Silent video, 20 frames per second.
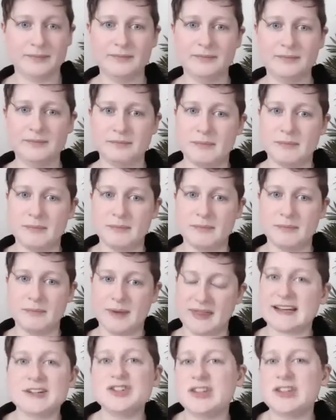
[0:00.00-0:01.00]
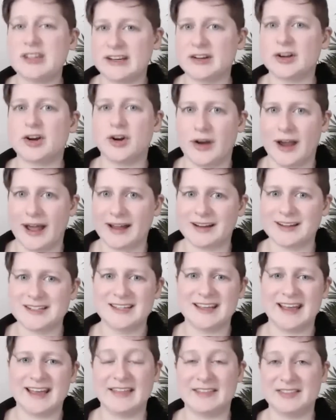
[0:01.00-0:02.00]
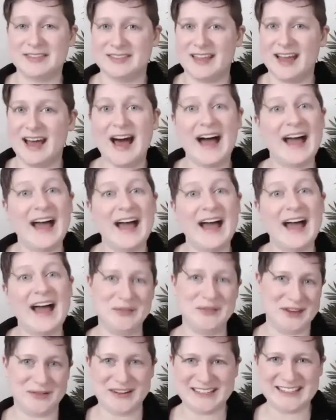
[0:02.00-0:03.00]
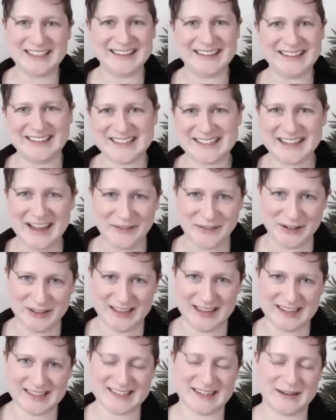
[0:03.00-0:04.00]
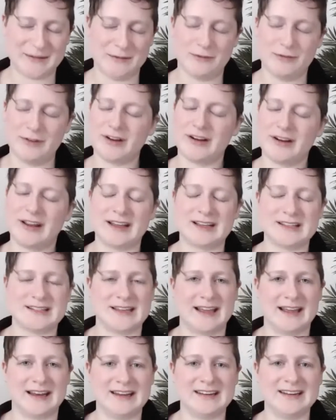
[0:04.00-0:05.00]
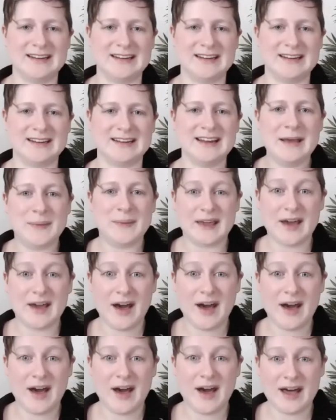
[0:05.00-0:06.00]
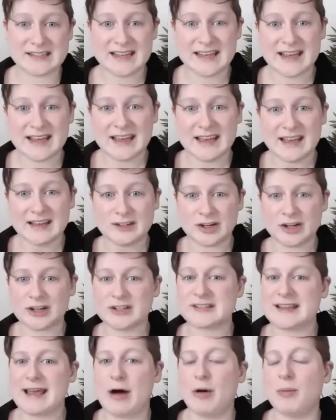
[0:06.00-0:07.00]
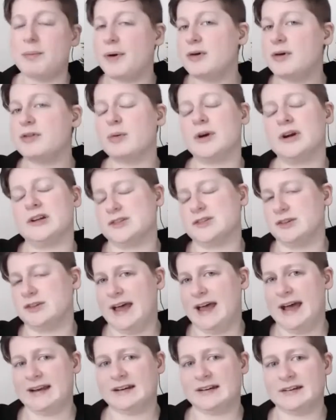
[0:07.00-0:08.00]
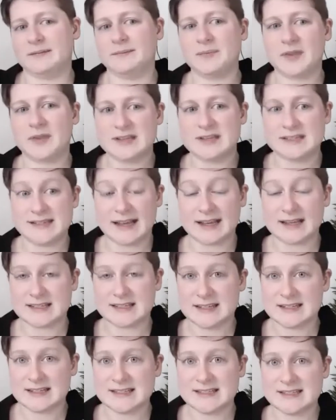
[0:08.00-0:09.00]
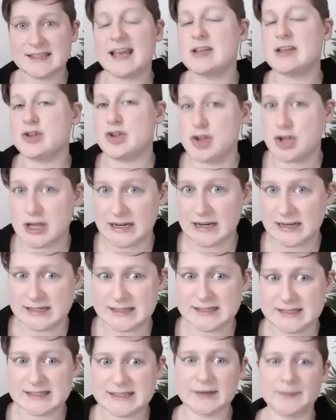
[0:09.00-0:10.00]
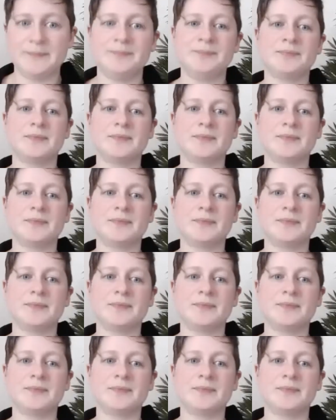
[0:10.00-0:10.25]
But that's actually incorrect. And I only recently discovered this, and I'm very excited because turns out both words are Latin, sexus and genus.